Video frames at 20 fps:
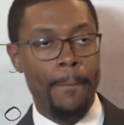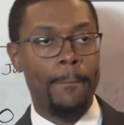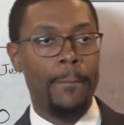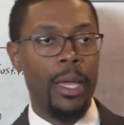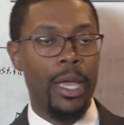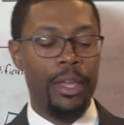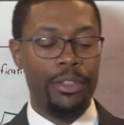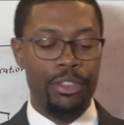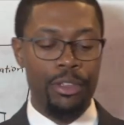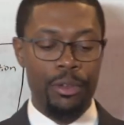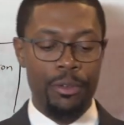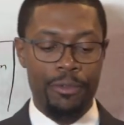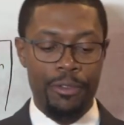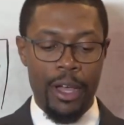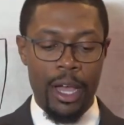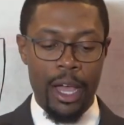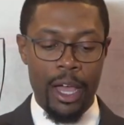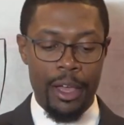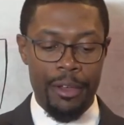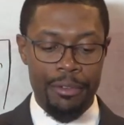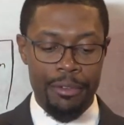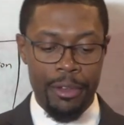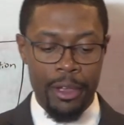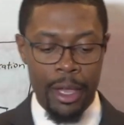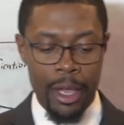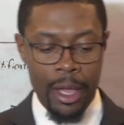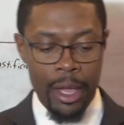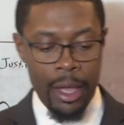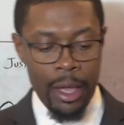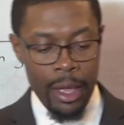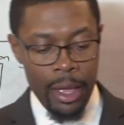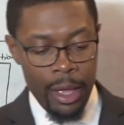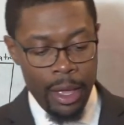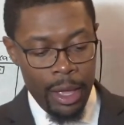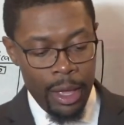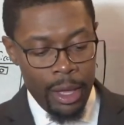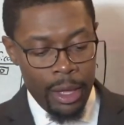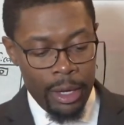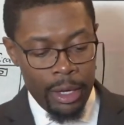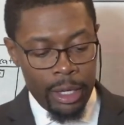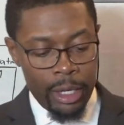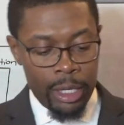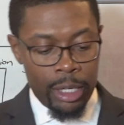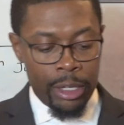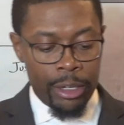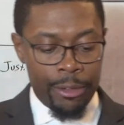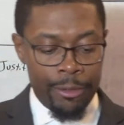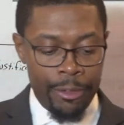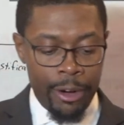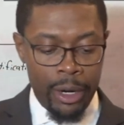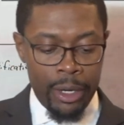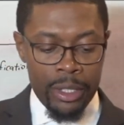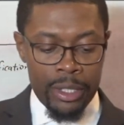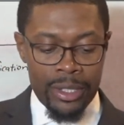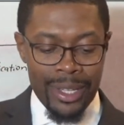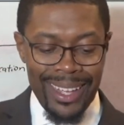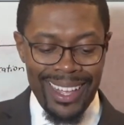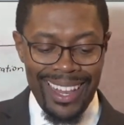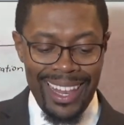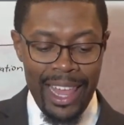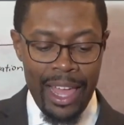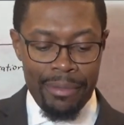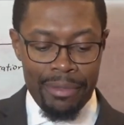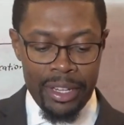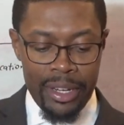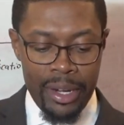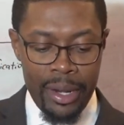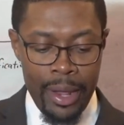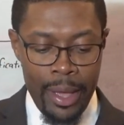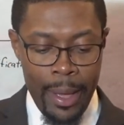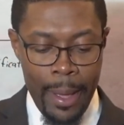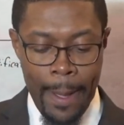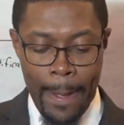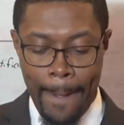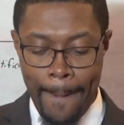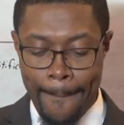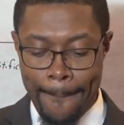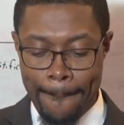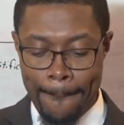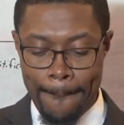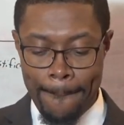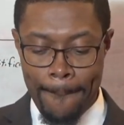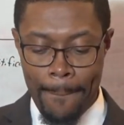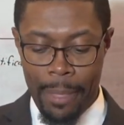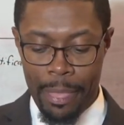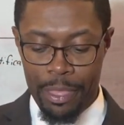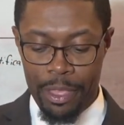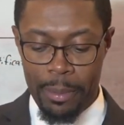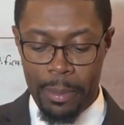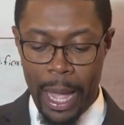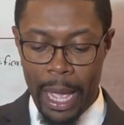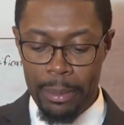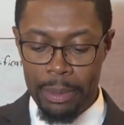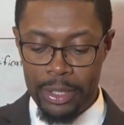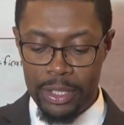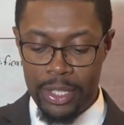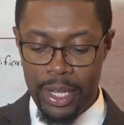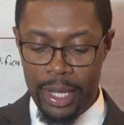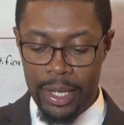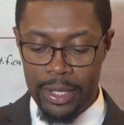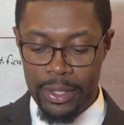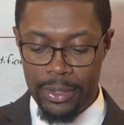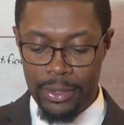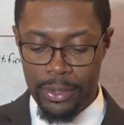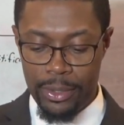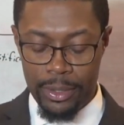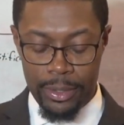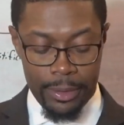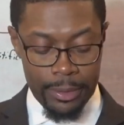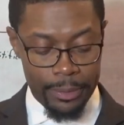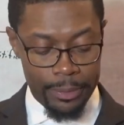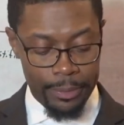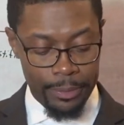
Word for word: Matthew five, verse eleven, the Bible says,